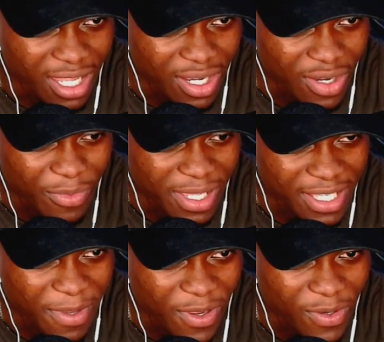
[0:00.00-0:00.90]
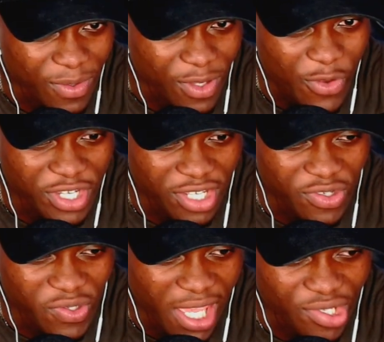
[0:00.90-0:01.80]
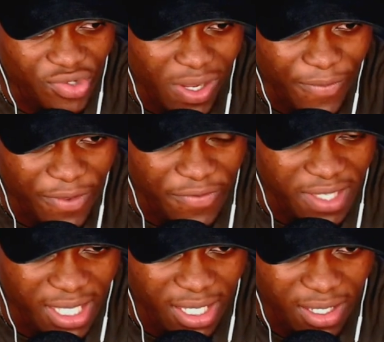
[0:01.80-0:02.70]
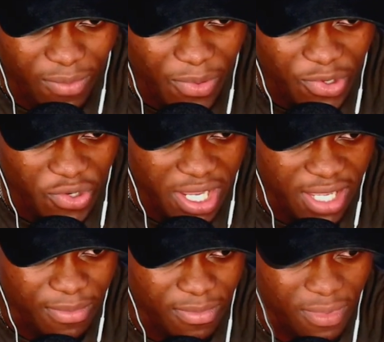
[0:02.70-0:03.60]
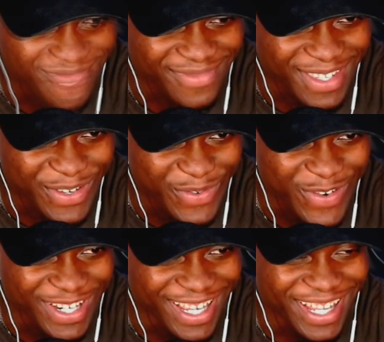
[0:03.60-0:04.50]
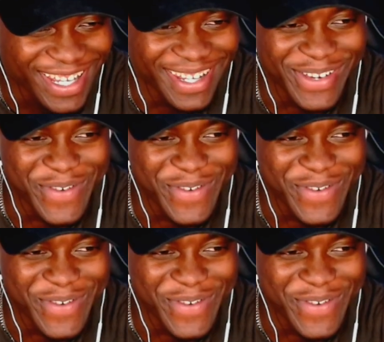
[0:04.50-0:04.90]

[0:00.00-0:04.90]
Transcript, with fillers: No, be expelled. Koji, did you get a straight 50? Where was your name? Well done.